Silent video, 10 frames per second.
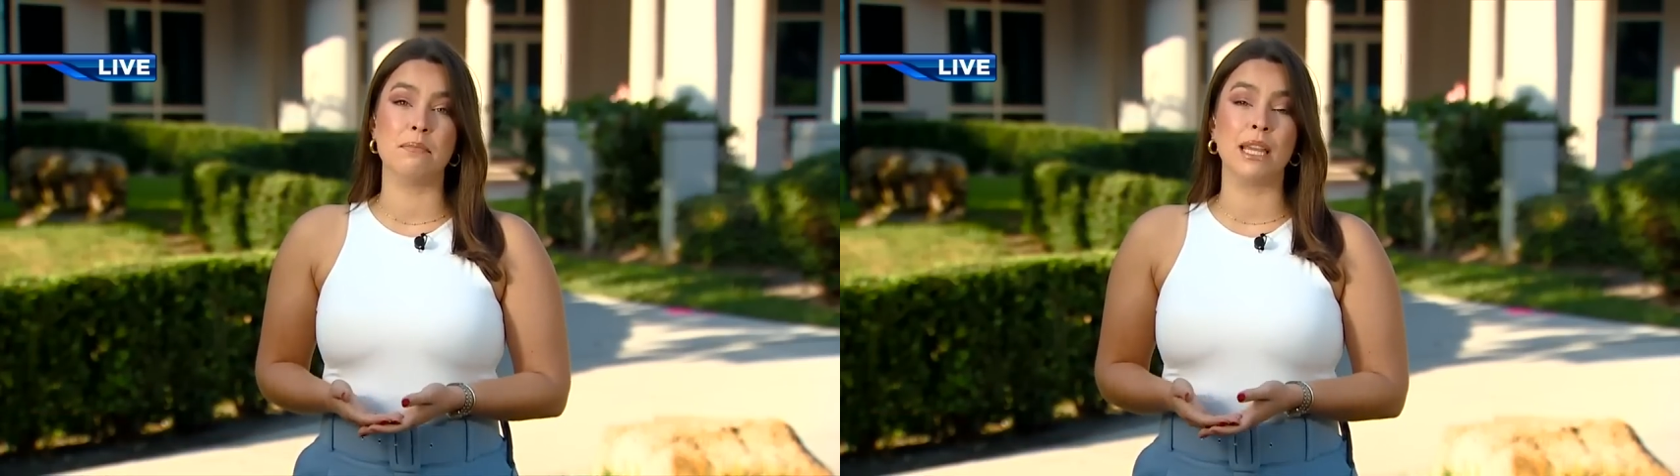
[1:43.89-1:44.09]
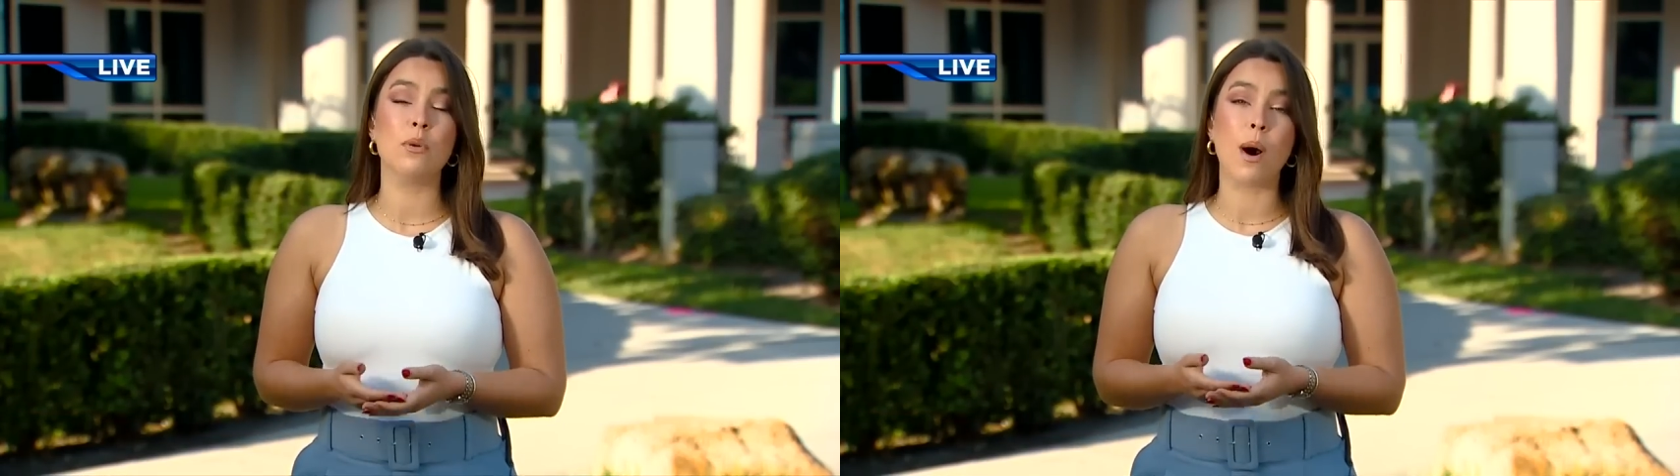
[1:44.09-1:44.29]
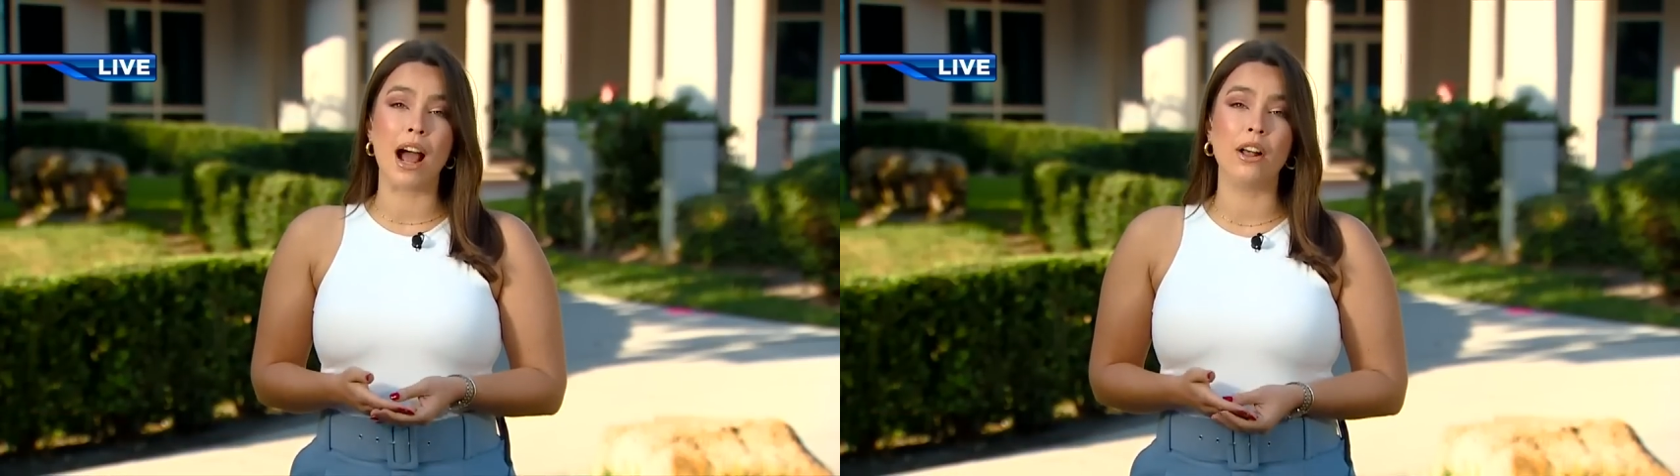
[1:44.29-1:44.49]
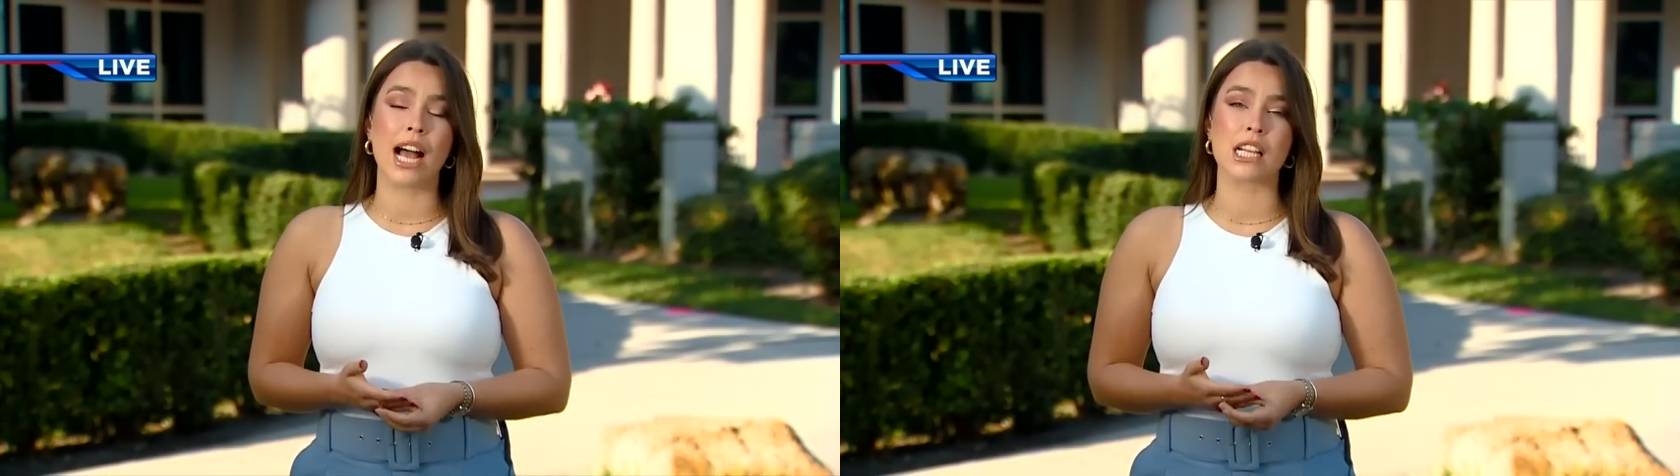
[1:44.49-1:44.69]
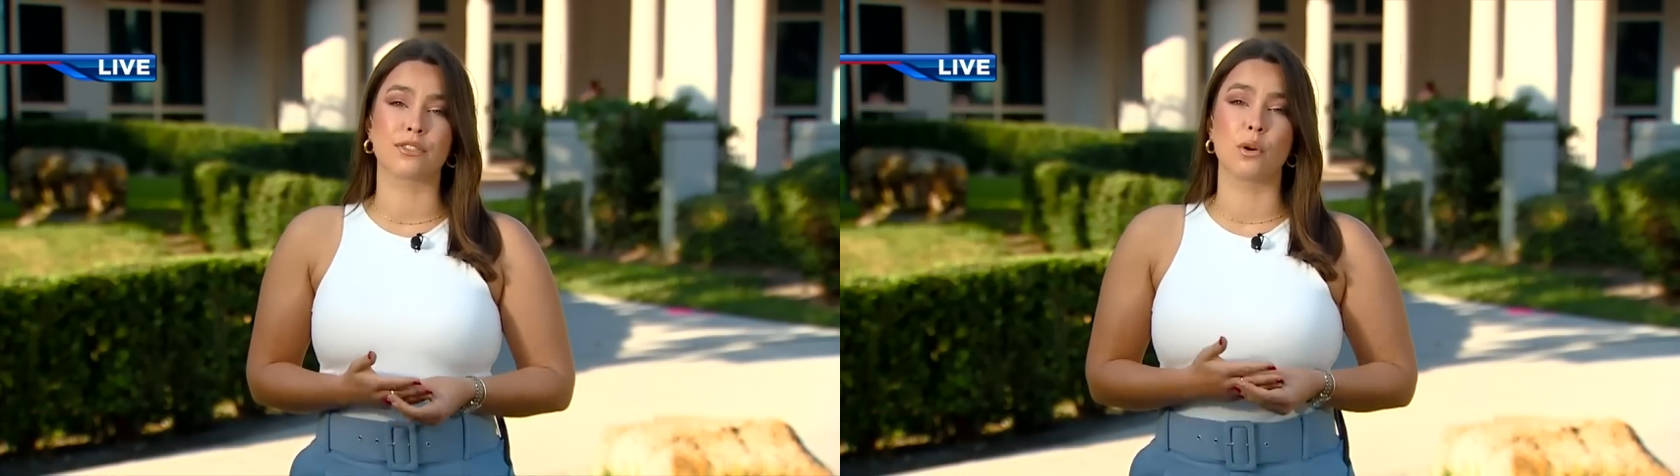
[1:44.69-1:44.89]
Meanwhile,
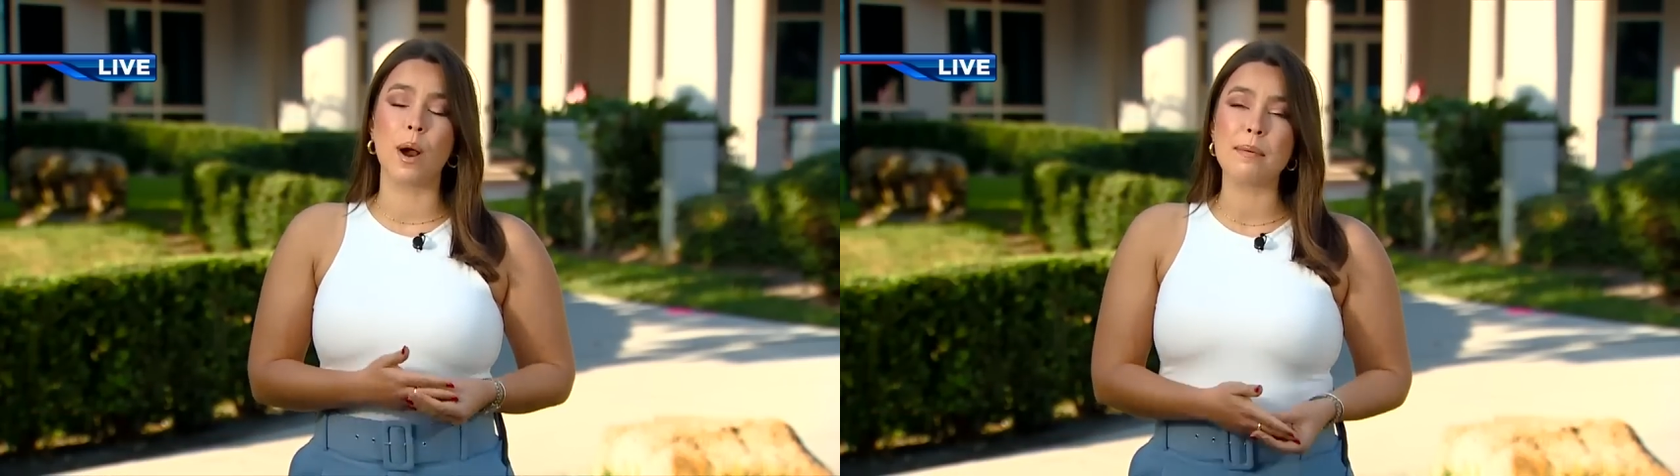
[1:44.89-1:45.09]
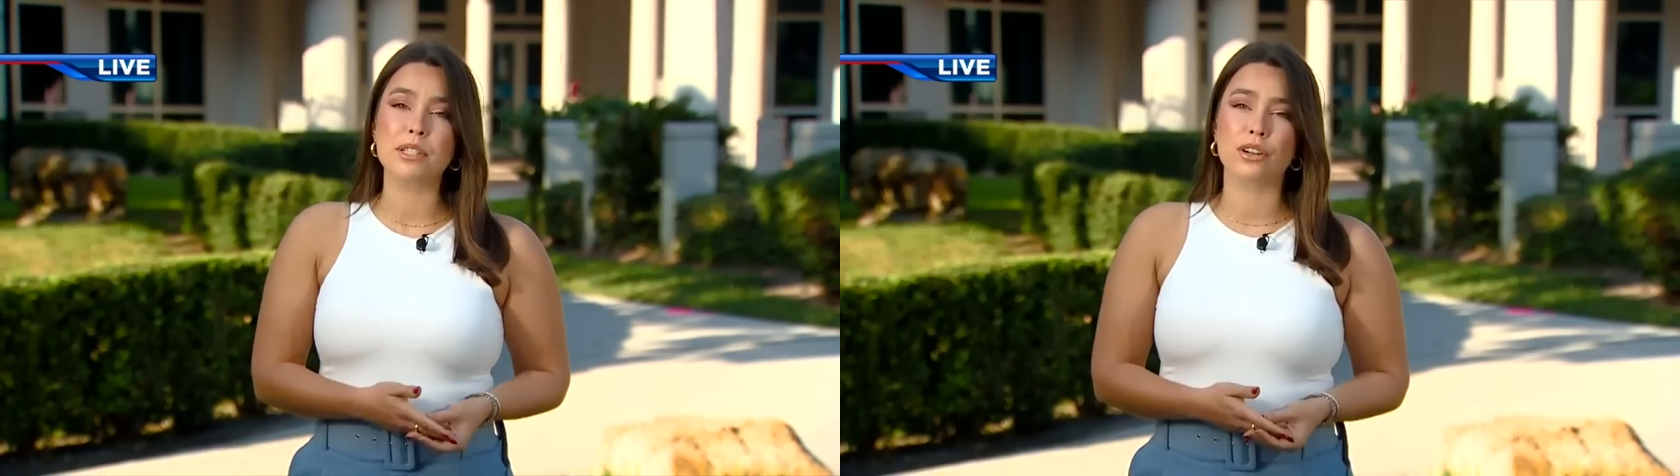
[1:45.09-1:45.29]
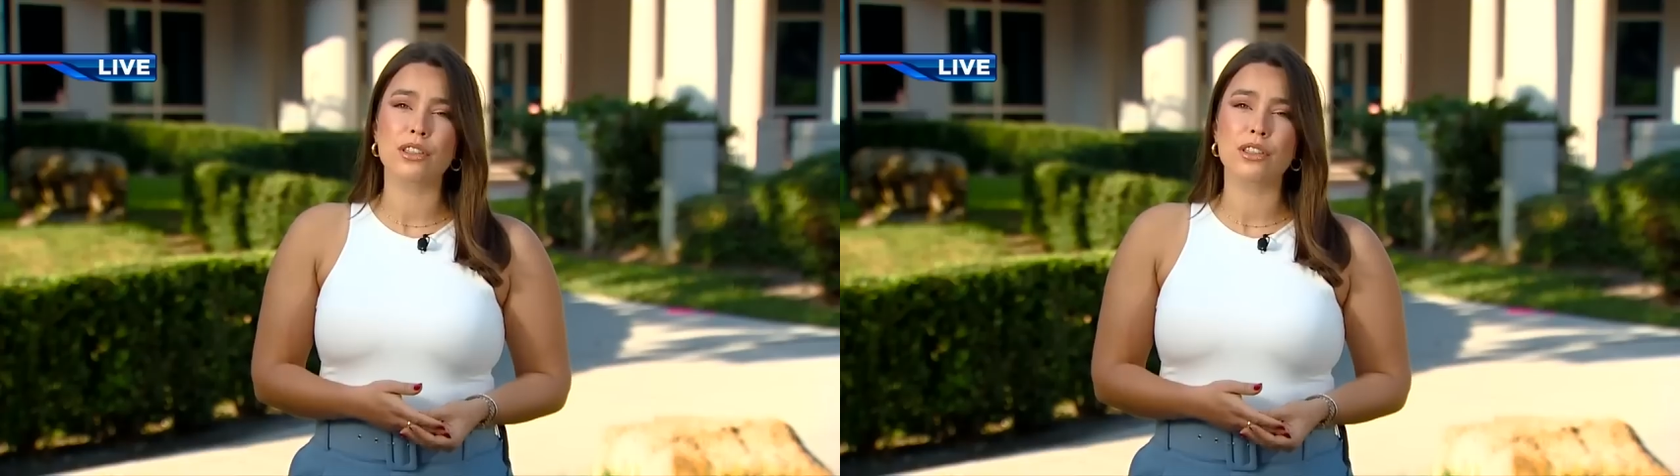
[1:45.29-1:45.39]
as for Webster,